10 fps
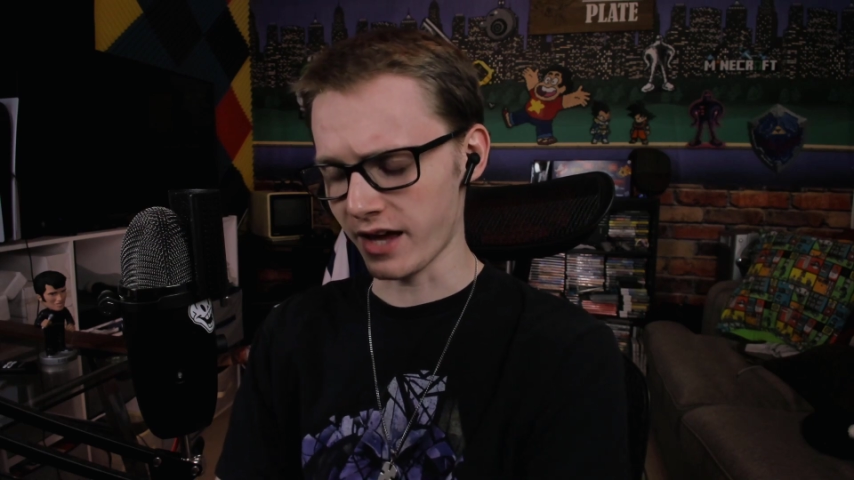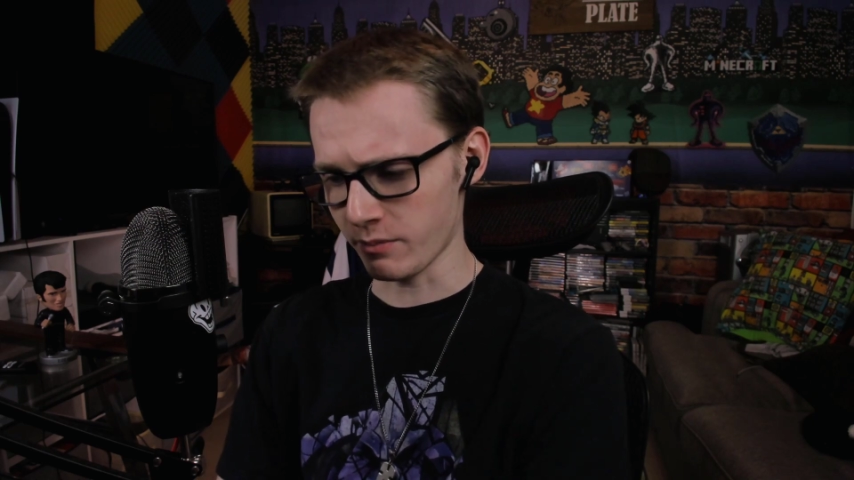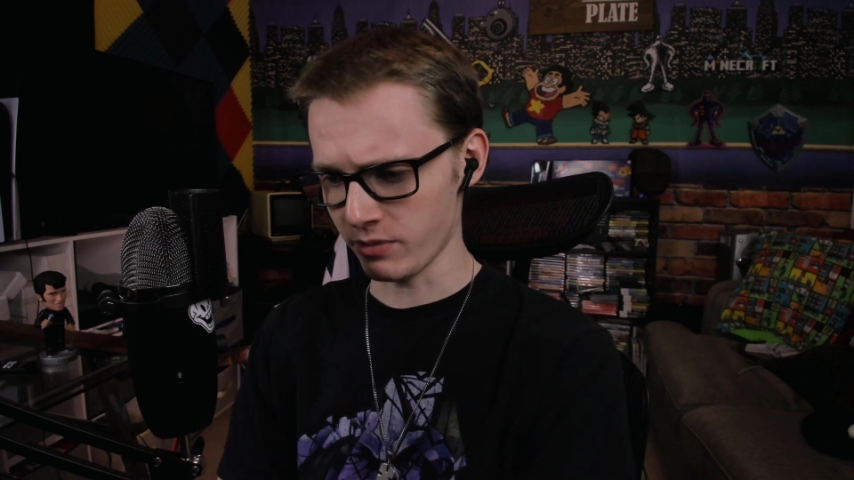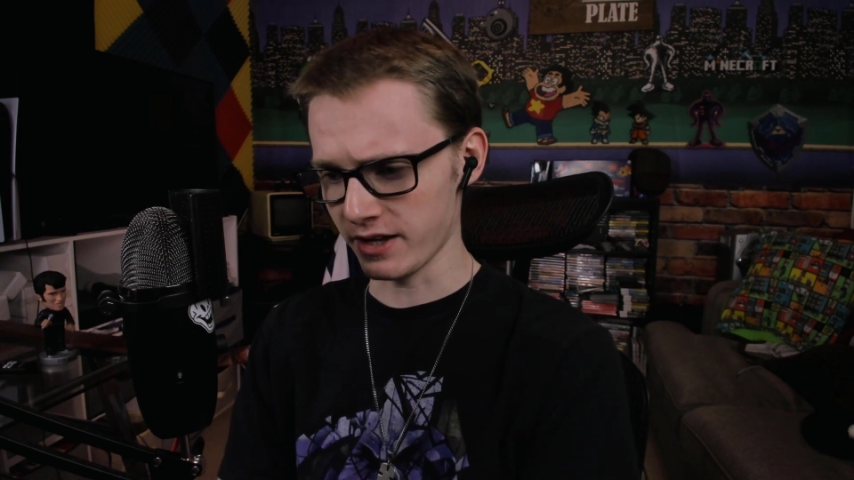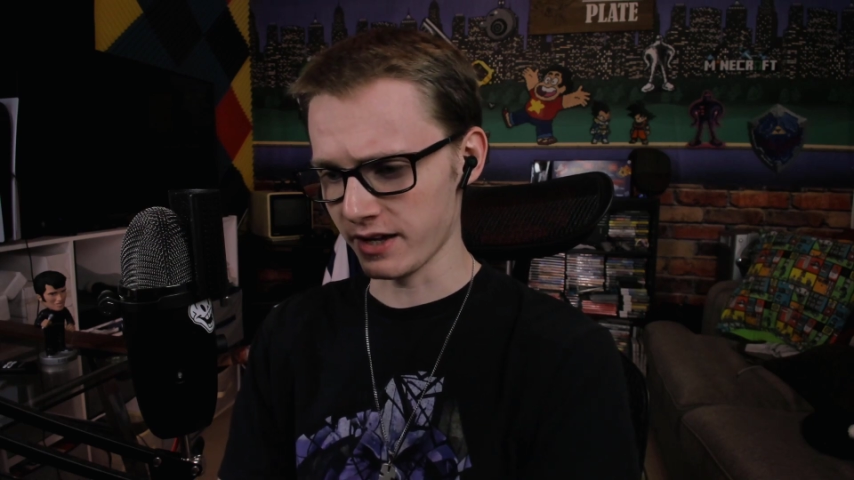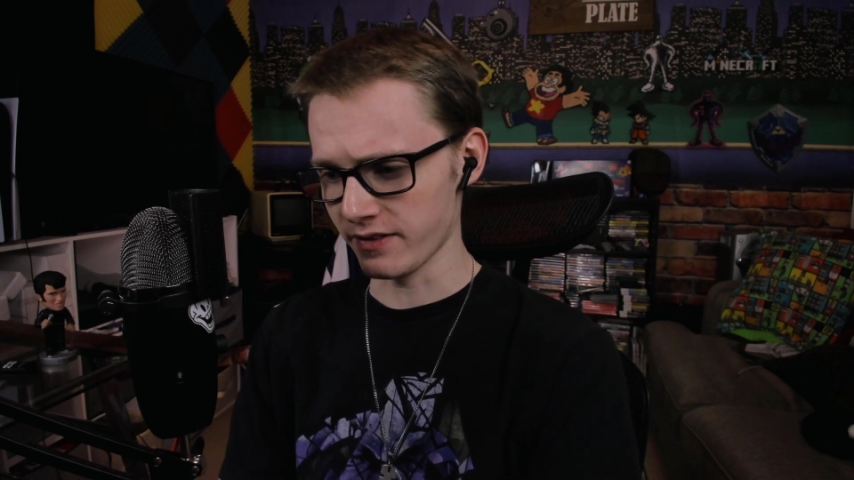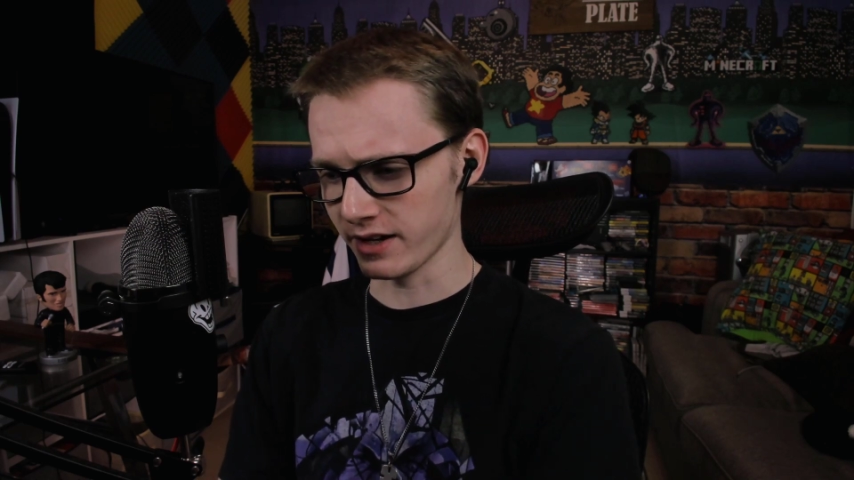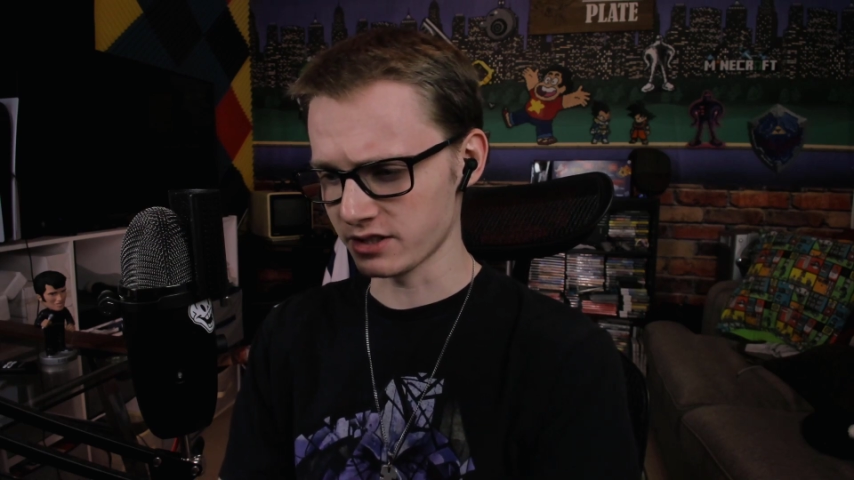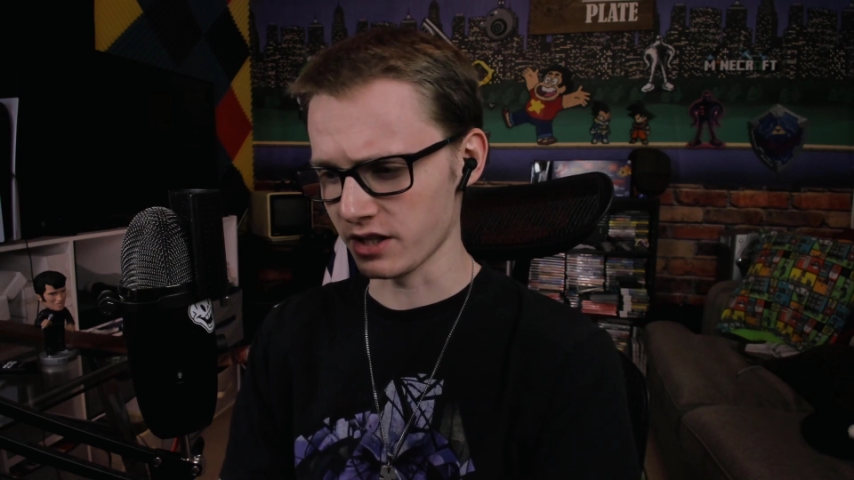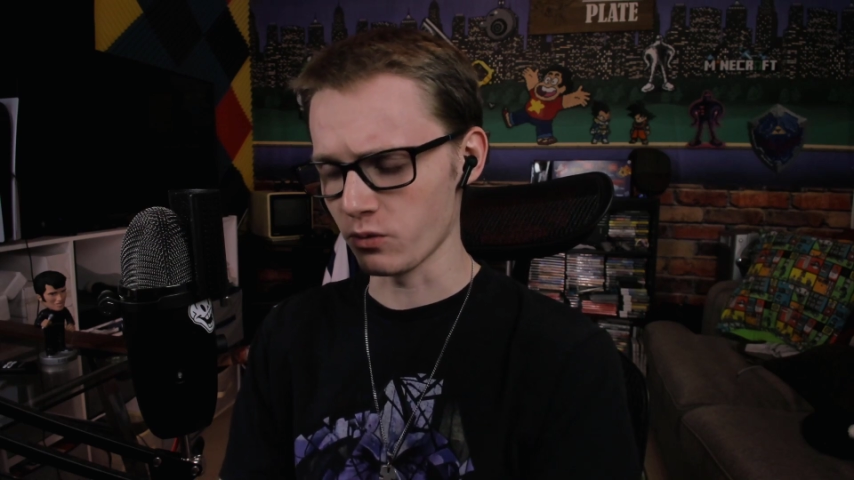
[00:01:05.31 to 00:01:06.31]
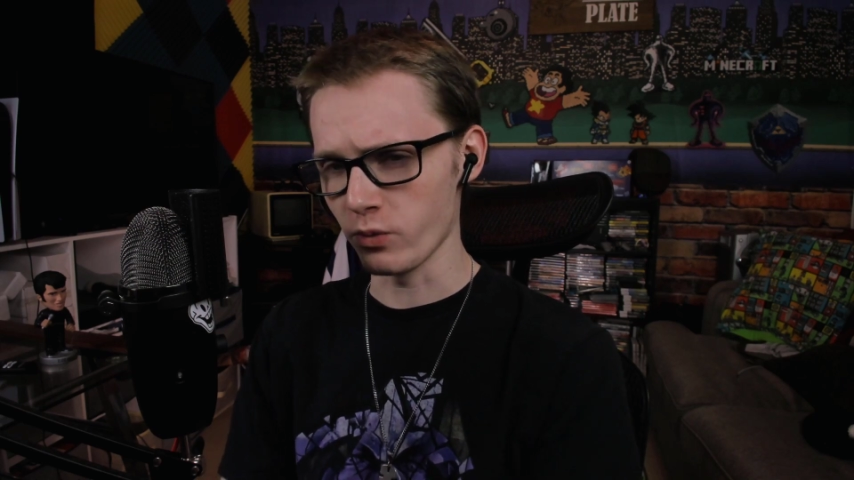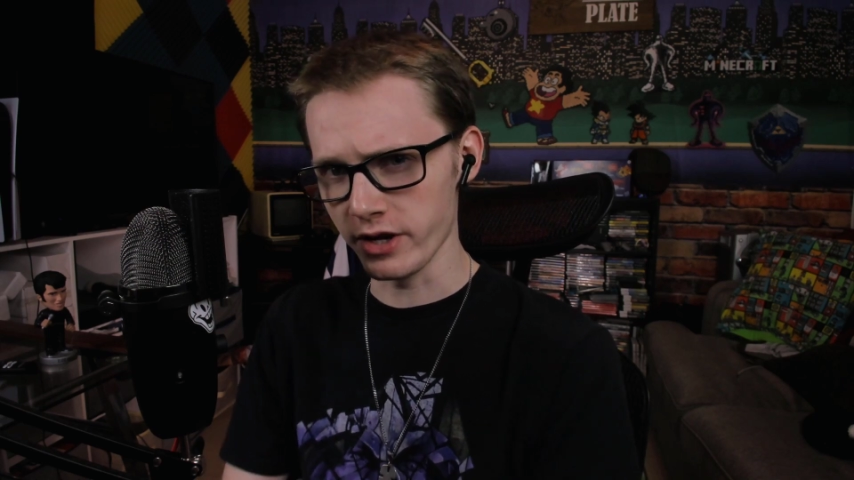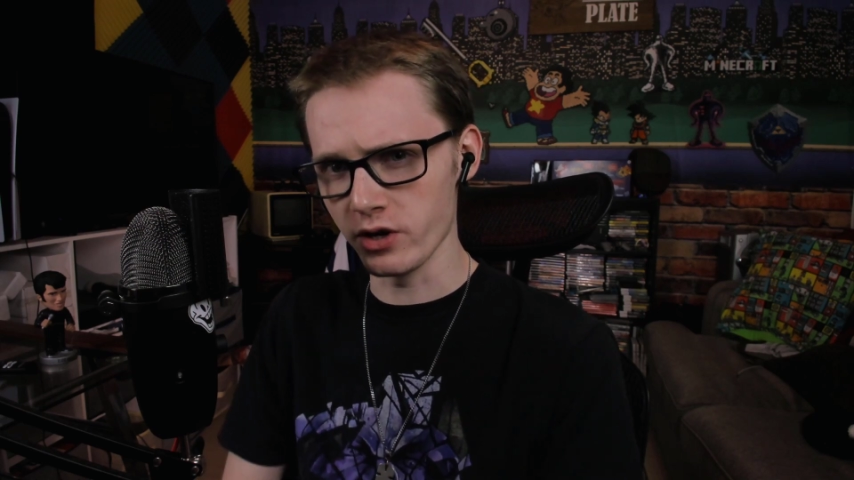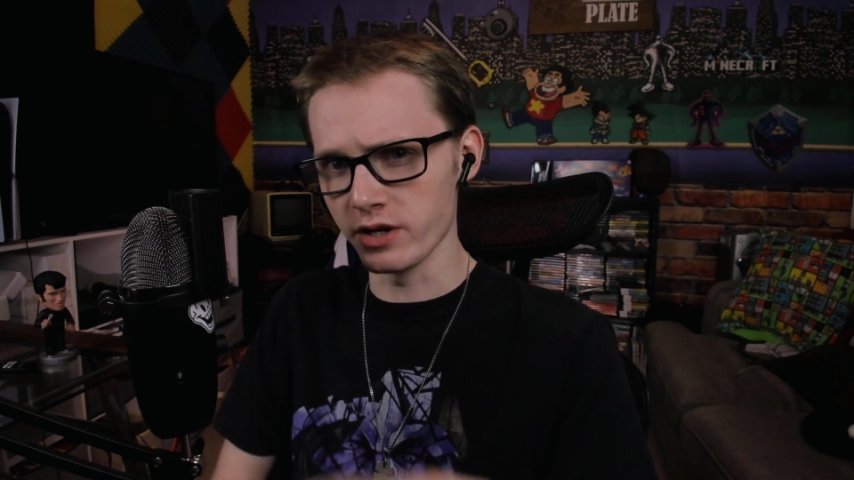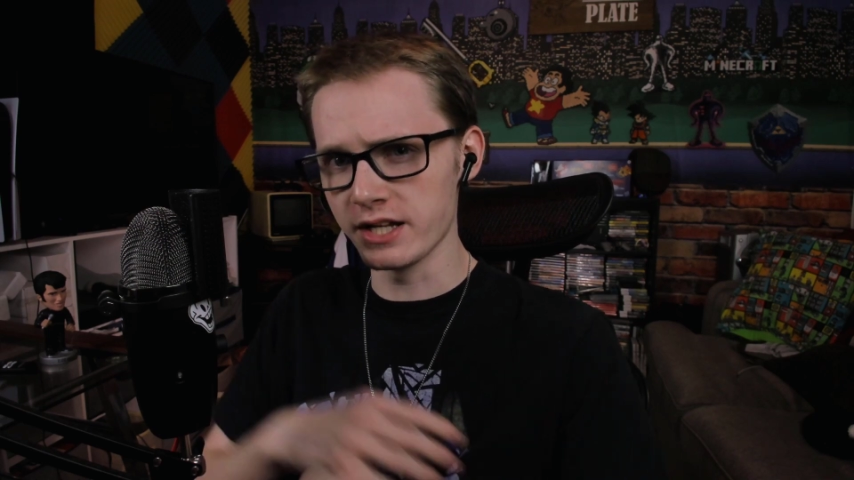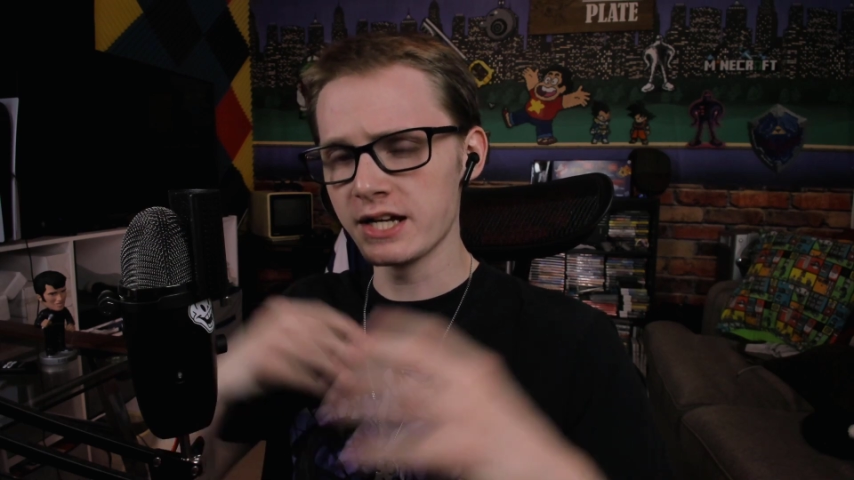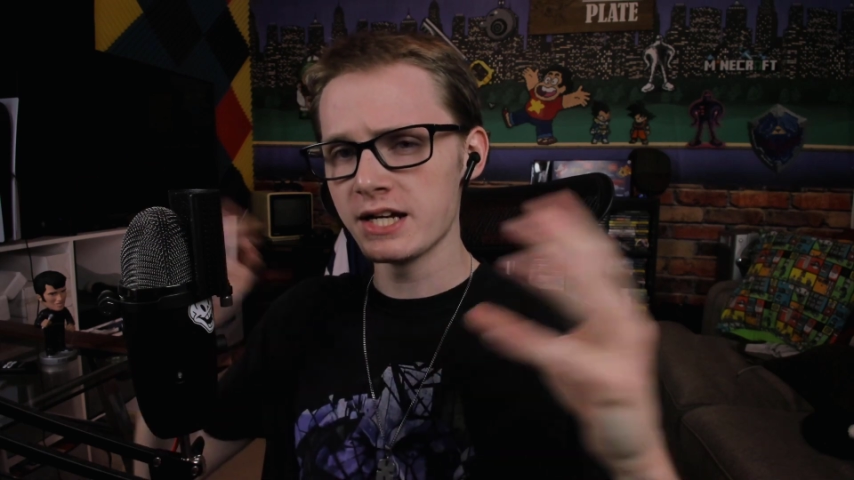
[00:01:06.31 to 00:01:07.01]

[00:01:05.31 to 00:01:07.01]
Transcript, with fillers: that being that it's a weird